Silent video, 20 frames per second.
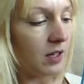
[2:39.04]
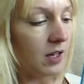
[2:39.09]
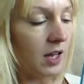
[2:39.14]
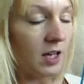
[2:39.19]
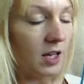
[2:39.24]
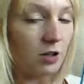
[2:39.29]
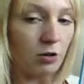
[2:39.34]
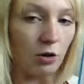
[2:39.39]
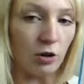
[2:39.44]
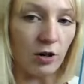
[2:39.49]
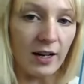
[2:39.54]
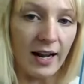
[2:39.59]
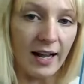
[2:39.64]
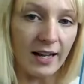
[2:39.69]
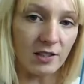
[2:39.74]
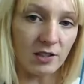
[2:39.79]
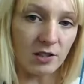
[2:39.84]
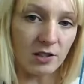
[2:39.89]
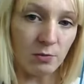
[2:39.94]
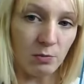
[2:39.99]
in your
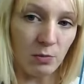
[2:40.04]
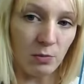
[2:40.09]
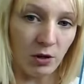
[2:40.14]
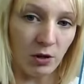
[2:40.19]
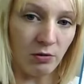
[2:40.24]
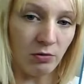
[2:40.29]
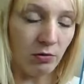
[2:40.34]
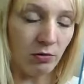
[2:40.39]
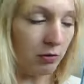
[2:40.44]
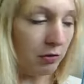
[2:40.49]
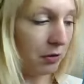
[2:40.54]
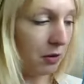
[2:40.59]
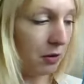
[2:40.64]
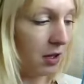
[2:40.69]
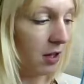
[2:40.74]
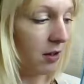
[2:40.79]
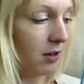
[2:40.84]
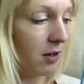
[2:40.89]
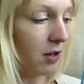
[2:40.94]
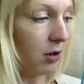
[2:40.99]
last month
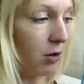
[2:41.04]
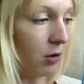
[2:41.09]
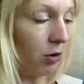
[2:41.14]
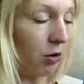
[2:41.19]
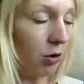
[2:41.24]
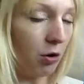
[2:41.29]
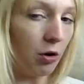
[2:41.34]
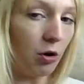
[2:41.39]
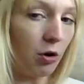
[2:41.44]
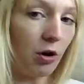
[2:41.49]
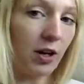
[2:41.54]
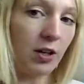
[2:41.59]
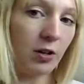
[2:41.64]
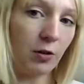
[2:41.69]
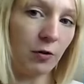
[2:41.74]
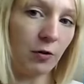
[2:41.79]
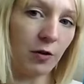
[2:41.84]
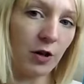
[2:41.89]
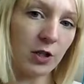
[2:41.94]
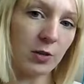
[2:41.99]
or in
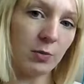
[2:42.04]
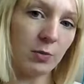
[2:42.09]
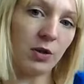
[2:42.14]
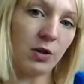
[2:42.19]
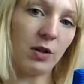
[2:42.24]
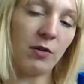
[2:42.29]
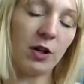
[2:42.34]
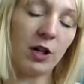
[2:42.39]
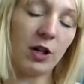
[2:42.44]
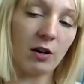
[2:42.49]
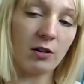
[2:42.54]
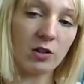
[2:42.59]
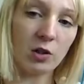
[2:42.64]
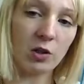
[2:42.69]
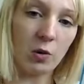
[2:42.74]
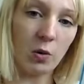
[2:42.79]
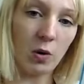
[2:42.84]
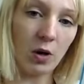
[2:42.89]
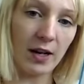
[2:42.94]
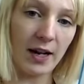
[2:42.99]
your first month if you go into
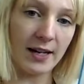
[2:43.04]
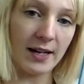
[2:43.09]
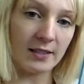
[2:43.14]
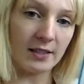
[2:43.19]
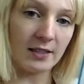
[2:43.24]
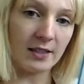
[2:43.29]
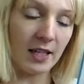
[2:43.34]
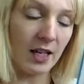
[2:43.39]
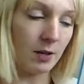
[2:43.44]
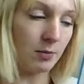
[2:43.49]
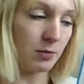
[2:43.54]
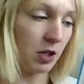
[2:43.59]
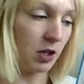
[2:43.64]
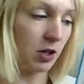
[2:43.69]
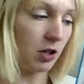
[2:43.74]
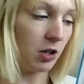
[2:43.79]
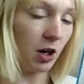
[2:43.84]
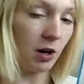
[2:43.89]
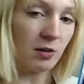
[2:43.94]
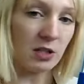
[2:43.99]
qual as a team. So you
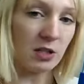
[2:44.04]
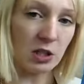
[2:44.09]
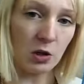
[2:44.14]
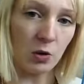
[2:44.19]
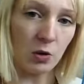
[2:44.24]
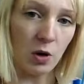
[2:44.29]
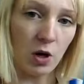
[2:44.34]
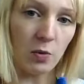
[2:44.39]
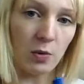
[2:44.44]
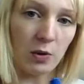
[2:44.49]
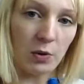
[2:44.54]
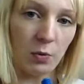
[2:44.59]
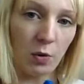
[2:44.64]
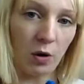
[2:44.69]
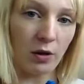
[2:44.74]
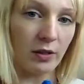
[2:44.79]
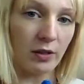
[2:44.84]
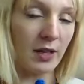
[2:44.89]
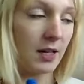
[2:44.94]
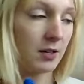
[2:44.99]
can go into qual with
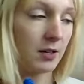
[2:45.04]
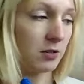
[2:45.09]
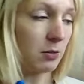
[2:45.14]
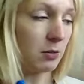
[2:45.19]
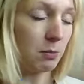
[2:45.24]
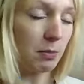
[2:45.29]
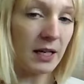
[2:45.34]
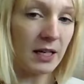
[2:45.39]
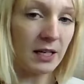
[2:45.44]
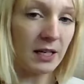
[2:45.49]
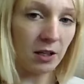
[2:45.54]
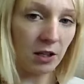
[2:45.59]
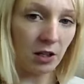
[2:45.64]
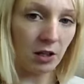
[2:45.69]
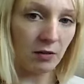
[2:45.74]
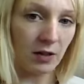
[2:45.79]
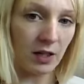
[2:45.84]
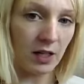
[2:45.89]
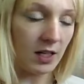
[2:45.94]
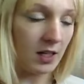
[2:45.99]
1,000
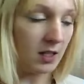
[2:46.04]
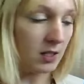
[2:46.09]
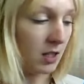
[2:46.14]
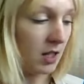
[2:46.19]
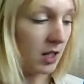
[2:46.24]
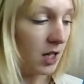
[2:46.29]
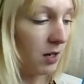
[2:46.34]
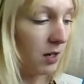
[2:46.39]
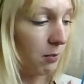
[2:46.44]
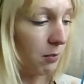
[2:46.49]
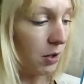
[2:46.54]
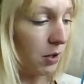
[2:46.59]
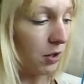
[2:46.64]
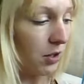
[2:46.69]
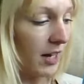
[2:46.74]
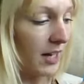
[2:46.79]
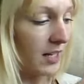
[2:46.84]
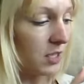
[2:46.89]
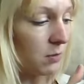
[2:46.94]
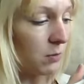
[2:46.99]
PQVs, but your
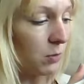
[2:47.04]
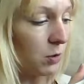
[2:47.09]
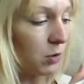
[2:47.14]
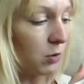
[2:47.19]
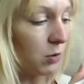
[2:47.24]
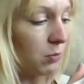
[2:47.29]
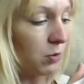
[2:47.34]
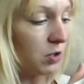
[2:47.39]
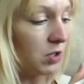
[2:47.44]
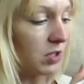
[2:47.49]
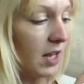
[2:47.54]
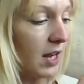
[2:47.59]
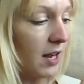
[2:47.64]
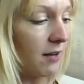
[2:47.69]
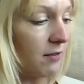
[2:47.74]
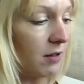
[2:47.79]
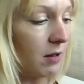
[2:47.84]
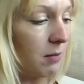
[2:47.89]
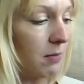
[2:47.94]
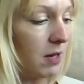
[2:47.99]
last month must
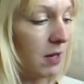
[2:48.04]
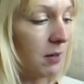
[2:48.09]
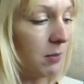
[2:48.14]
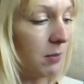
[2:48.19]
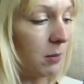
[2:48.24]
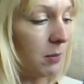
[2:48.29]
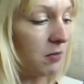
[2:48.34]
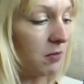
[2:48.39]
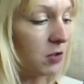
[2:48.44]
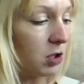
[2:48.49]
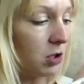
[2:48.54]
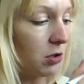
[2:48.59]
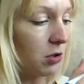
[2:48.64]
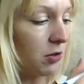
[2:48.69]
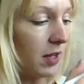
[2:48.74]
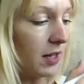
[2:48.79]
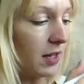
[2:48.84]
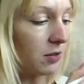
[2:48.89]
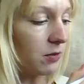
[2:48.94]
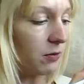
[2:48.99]
have a minimum of
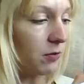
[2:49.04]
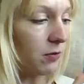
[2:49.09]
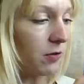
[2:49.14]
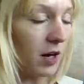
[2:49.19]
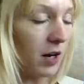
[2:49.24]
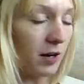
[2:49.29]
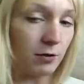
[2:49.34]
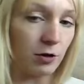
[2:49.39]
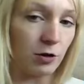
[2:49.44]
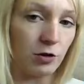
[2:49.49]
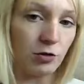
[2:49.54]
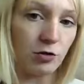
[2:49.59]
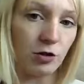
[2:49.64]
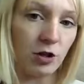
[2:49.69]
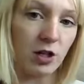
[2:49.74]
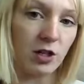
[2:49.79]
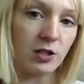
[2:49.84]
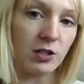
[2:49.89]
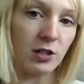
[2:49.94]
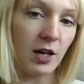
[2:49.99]

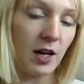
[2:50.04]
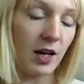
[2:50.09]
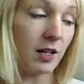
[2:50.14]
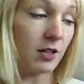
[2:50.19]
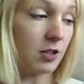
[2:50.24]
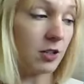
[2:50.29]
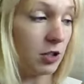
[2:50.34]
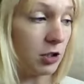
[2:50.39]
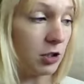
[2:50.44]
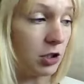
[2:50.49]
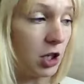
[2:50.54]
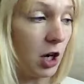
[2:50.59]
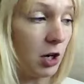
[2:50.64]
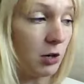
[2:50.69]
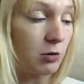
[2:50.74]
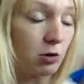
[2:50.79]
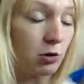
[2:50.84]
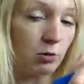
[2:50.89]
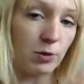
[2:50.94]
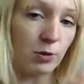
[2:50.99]
2,500 and your
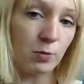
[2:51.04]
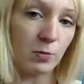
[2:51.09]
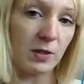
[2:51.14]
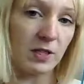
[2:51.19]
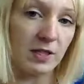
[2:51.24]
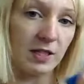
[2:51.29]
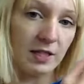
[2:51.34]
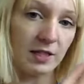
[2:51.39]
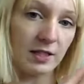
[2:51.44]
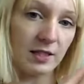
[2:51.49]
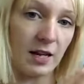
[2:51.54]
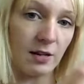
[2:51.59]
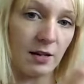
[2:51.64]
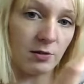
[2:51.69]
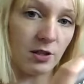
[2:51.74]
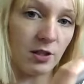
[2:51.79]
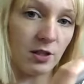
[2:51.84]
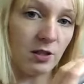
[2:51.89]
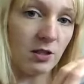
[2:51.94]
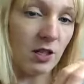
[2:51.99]
total must be
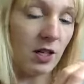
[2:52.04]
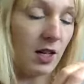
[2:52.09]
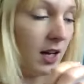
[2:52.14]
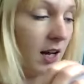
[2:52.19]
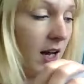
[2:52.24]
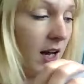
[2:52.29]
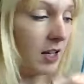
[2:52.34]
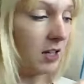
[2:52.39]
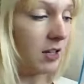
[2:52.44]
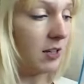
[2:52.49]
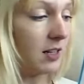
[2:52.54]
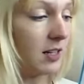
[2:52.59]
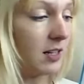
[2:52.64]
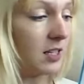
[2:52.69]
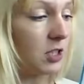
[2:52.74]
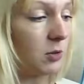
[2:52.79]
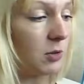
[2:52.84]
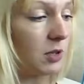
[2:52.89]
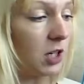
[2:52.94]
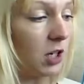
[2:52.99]
6,000. And you
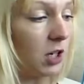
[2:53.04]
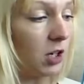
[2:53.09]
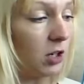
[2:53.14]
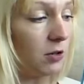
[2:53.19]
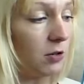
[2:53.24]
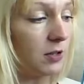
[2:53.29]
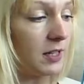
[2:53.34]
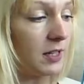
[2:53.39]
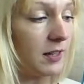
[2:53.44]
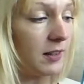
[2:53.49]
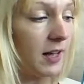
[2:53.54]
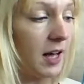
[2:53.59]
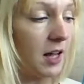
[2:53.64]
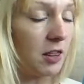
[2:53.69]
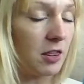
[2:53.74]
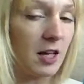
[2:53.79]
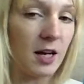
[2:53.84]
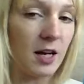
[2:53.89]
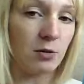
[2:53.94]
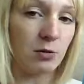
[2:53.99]
need to include in that
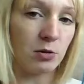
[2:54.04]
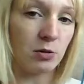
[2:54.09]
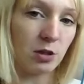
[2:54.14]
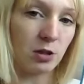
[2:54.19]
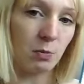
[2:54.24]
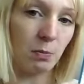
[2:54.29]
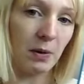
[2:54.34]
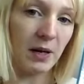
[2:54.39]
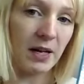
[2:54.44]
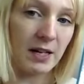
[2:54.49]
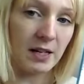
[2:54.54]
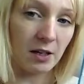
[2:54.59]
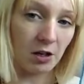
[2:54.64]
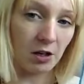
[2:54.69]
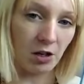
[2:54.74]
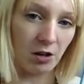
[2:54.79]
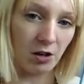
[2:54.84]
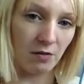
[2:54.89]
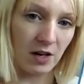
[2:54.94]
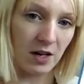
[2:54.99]
1,000
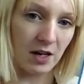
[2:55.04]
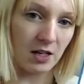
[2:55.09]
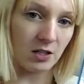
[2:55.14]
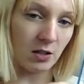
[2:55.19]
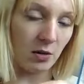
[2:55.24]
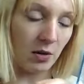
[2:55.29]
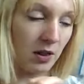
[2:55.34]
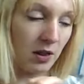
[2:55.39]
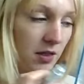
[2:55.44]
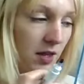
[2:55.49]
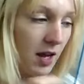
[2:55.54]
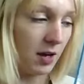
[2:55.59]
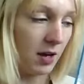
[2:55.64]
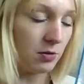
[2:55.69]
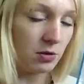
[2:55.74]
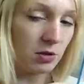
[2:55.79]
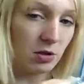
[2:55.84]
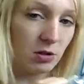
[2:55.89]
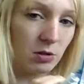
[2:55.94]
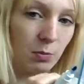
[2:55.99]
PQBs. So
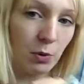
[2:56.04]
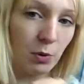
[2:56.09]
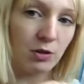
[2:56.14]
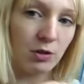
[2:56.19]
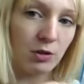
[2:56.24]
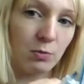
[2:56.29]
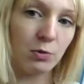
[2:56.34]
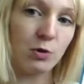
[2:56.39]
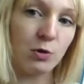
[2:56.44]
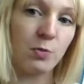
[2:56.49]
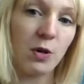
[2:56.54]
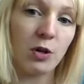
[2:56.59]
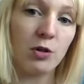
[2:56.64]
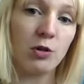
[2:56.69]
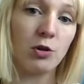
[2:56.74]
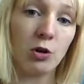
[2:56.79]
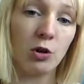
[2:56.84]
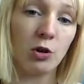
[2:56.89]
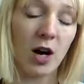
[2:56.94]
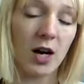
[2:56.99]
1,000 points must be on
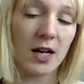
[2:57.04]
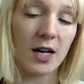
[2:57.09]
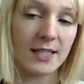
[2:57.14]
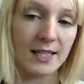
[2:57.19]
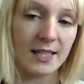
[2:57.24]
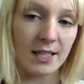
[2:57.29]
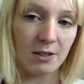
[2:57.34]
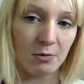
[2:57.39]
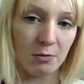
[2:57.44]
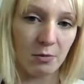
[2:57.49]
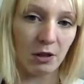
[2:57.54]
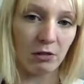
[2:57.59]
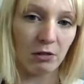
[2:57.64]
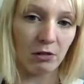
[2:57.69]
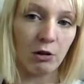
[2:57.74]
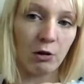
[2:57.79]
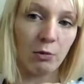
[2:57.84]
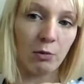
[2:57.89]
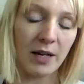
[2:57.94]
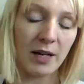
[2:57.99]
your ID number
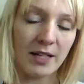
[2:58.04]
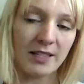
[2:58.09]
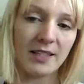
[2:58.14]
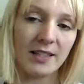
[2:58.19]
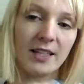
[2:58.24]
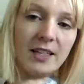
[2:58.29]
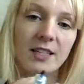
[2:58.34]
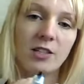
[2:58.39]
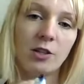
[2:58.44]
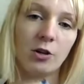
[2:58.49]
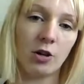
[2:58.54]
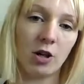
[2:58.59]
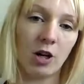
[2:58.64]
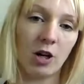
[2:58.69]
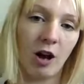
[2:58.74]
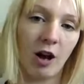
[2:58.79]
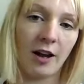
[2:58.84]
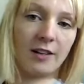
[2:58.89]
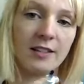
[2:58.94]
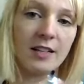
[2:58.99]
through your PCs, your
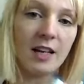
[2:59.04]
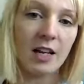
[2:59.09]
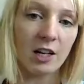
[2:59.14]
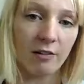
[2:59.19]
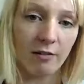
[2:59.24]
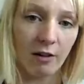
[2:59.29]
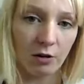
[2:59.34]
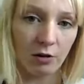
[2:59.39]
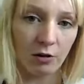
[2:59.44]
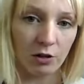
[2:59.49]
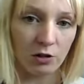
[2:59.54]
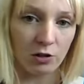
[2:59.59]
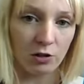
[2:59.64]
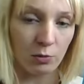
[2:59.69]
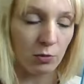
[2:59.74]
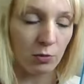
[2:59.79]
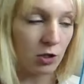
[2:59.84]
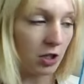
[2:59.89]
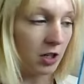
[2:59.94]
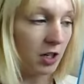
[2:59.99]
clients, and your own
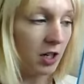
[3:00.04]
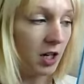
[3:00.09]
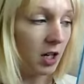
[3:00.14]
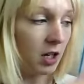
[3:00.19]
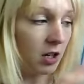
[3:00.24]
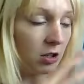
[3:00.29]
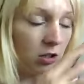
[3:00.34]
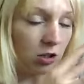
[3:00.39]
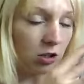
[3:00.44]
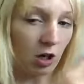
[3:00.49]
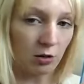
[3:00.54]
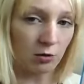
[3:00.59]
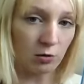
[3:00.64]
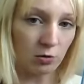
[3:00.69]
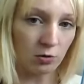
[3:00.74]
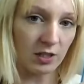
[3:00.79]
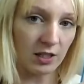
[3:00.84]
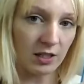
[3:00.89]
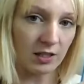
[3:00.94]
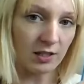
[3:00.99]
consumption. The
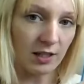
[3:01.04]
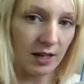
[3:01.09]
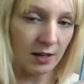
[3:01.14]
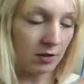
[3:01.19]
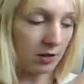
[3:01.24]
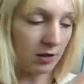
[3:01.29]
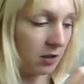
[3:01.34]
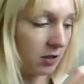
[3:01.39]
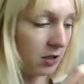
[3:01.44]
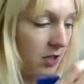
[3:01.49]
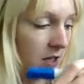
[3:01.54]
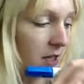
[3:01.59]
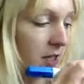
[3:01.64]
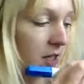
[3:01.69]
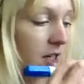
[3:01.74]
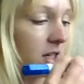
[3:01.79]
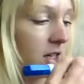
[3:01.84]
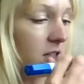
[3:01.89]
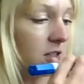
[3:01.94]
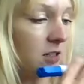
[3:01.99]
total 6,000.
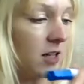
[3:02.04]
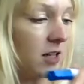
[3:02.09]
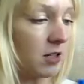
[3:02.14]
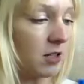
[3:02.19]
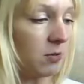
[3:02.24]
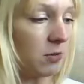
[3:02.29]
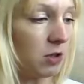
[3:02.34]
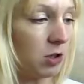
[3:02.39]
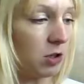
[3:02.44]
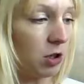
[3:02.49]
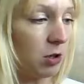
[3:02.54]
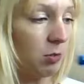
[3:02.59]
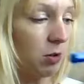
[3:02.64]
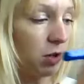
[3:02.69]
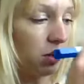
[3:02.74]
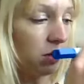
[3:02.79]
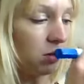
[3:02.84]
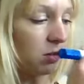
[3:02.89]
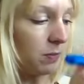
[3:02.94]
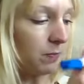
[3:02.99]
So that's 2
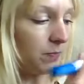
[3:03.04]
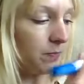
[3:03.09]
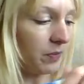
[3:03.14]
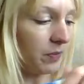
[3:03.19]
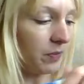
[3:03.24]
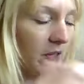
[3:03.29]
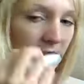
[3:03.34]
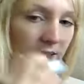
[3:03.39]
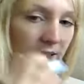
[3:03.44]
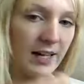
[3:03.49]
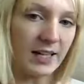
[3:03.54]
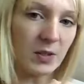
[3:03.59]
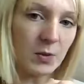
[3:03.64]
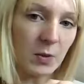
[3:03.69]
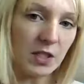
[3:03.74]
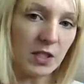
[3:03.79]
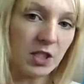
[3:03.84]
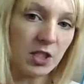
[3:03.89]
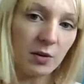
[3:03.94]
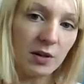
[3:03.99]
months. The last
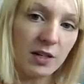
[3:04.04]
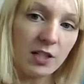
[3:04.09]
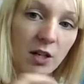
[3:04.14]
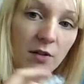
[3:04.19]
way to do it is